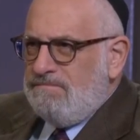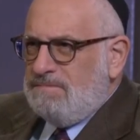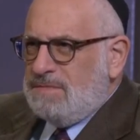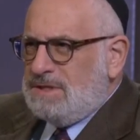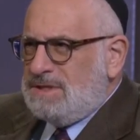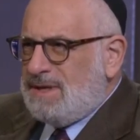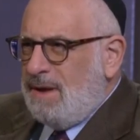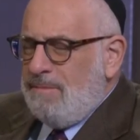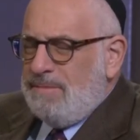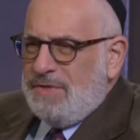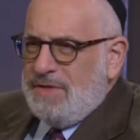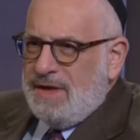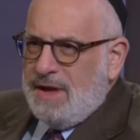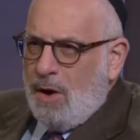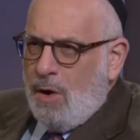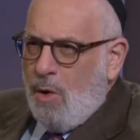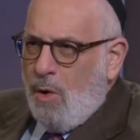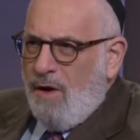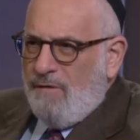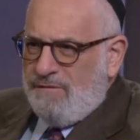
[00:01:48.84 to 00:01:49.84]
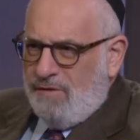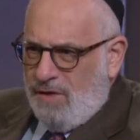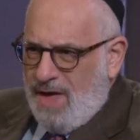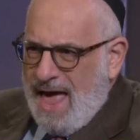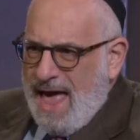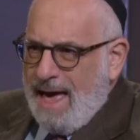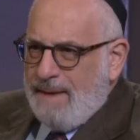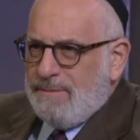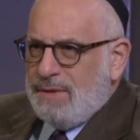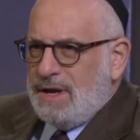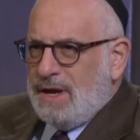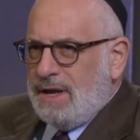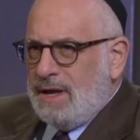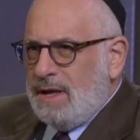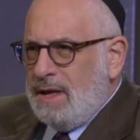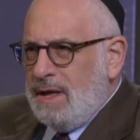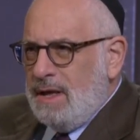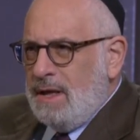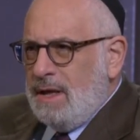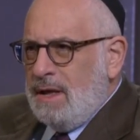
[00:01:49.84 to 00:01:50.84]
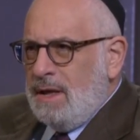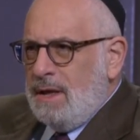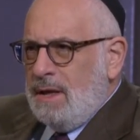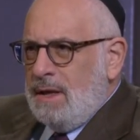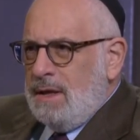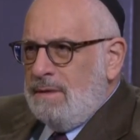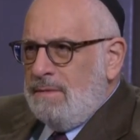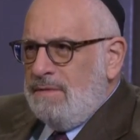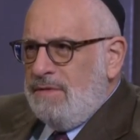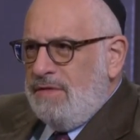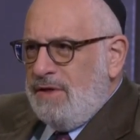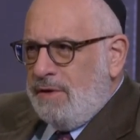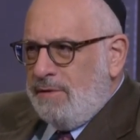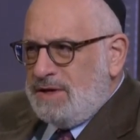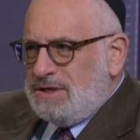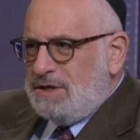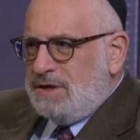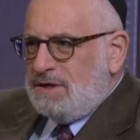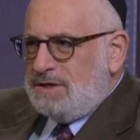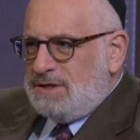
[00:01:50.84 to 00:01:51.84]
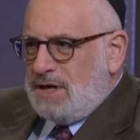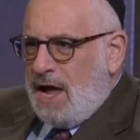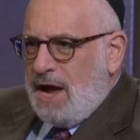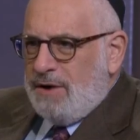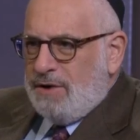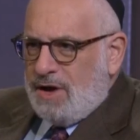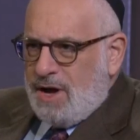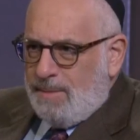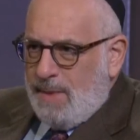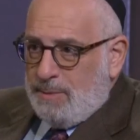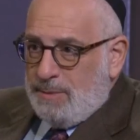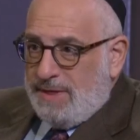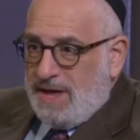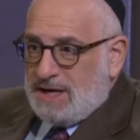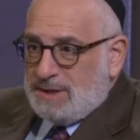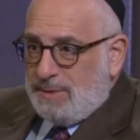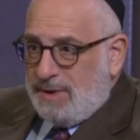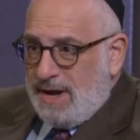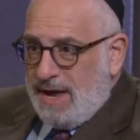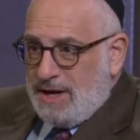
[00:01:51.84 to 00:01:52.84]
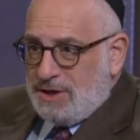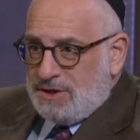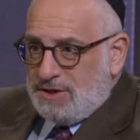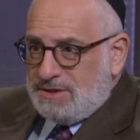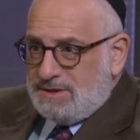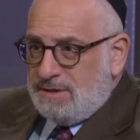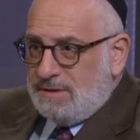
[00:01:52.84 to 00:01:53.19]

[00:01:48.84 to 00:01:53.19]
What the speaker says: something awful happening, there is a desire to come up with explanations,